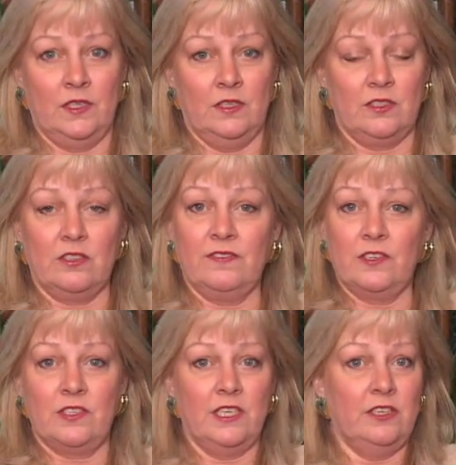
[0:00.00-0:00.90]
So the
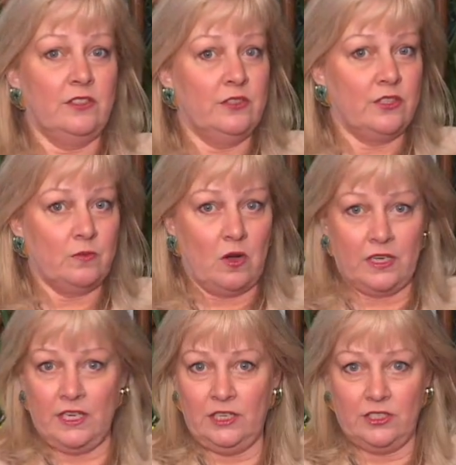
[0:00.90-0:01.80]
first thing you do is you walk
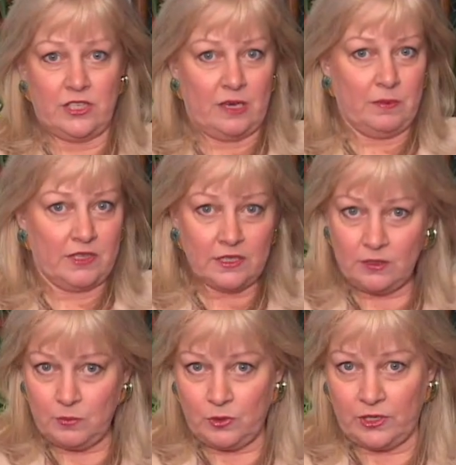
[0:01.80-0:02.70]
in and you tap on that little
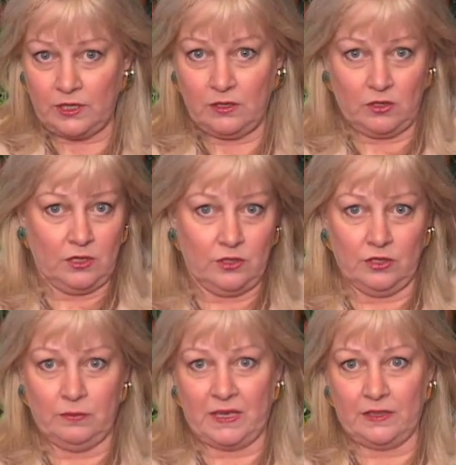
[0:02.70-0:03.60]
boy or little girl
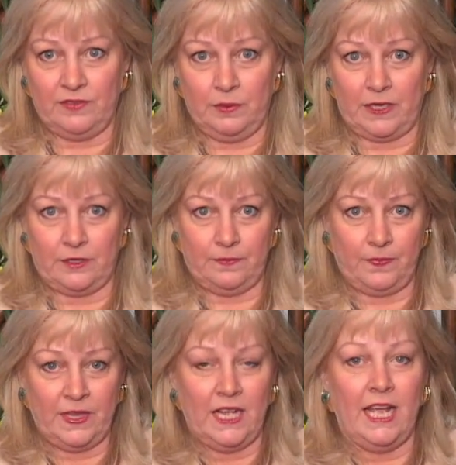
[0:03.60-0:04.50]
and make them feel better.
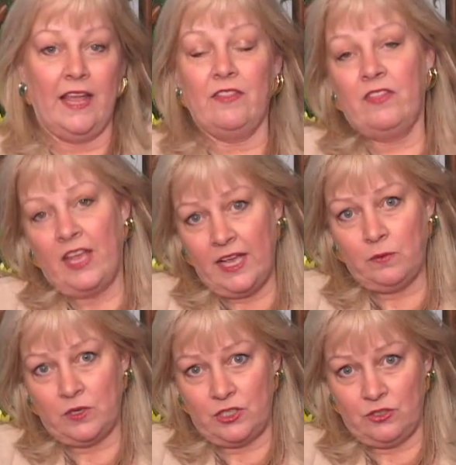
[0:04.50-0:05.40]
And then
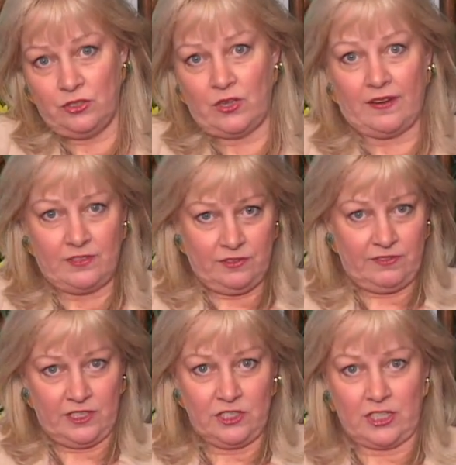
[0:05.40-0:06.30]
what you do after you
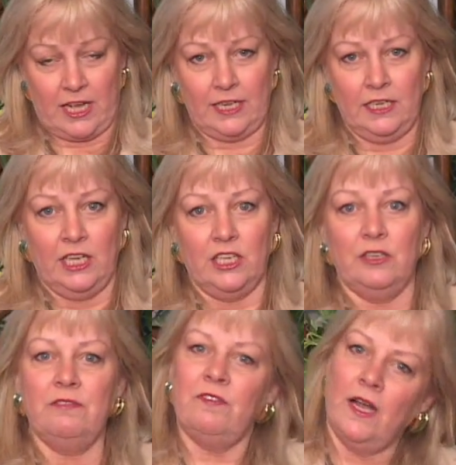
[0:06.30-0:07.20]
finish that, you
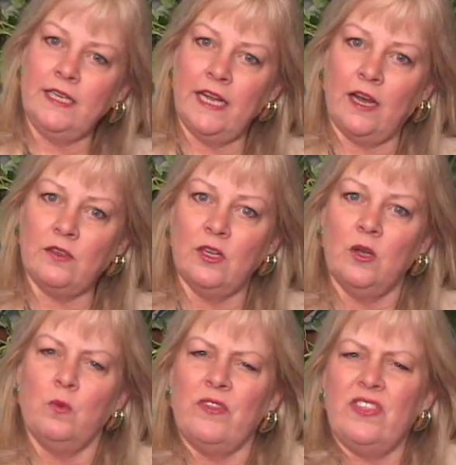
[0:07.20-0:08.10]
find out
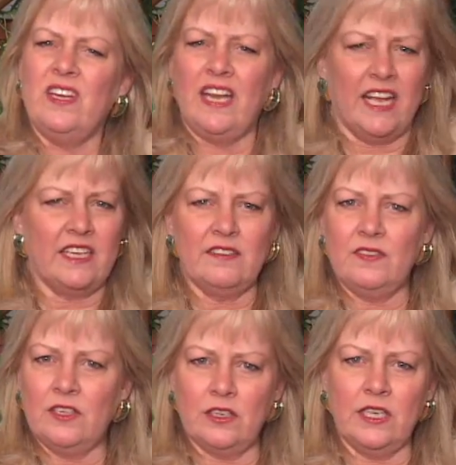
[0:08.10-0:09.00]
what the negative
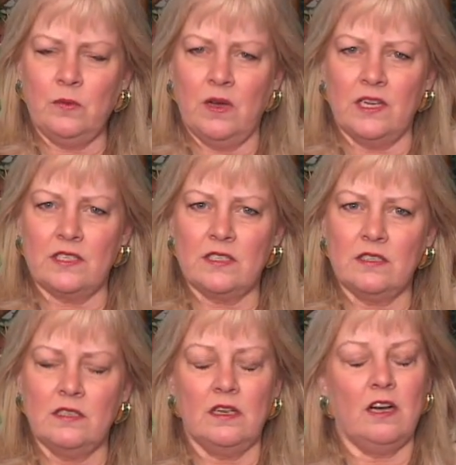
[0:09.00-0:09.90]
learning was
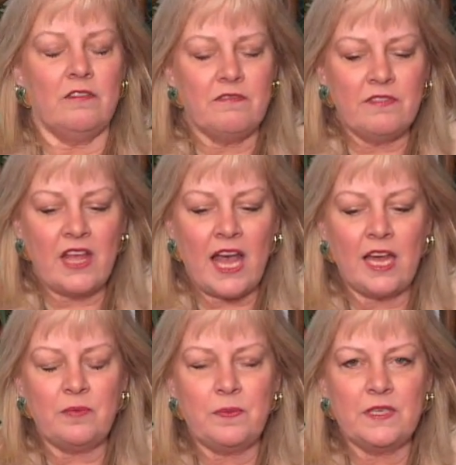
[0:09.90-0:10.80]
of
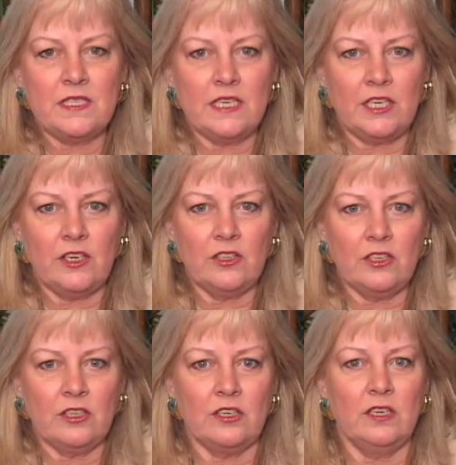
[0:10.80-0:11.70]
that
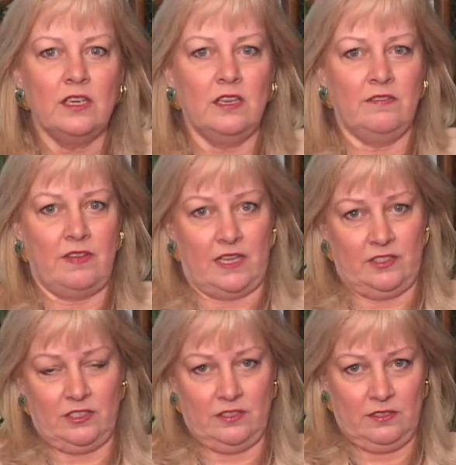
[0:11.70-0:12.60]
particular event.